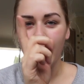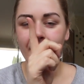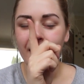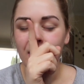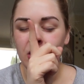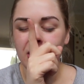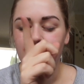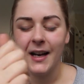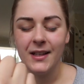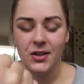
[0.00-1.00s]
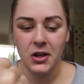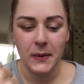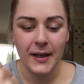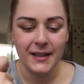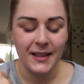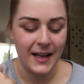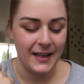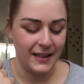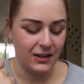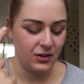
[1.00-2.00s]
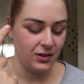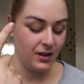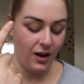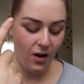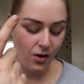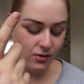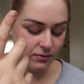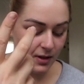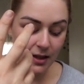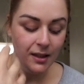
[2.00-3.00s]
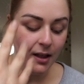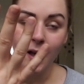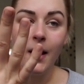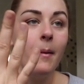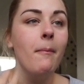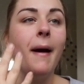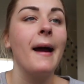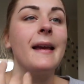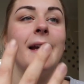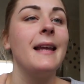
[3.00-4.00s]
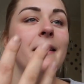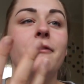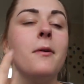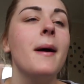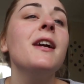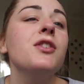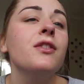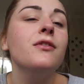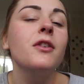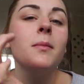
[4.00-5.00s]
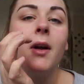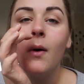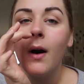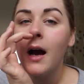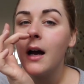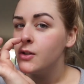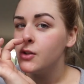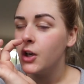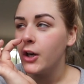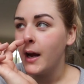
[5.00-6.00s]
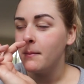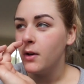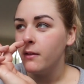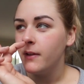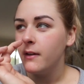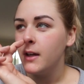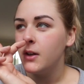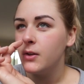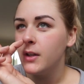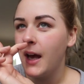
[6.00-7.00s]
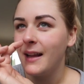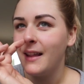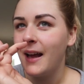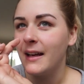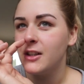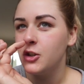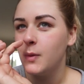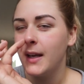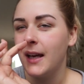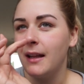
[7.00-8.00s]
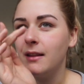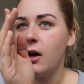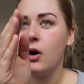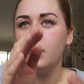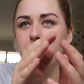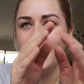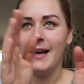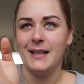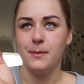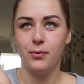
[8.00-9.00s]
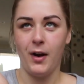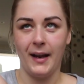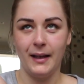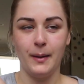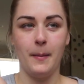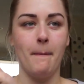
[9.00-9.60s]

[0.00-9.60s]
I cannot lie to Noah. I cannot hold back any information from Noah. So I'm not very good at like doing a long planned prank.